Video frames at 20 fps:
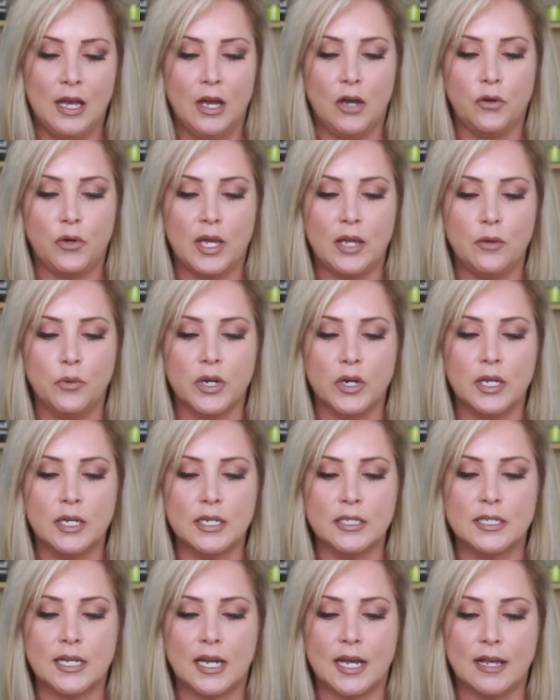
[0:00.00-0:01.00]
Okay, we're going
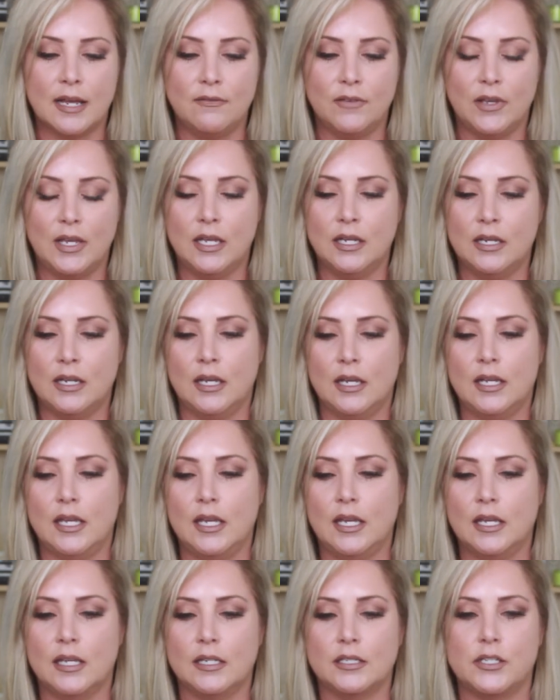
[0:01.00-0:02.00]
to dive in
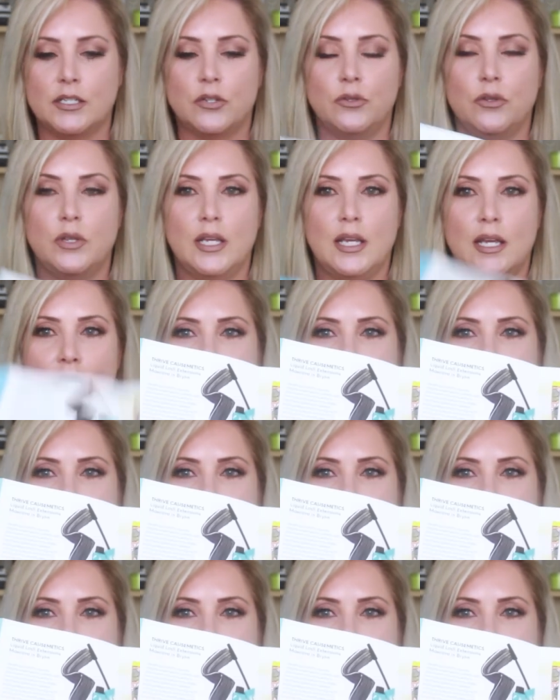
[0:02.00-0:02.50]
again to the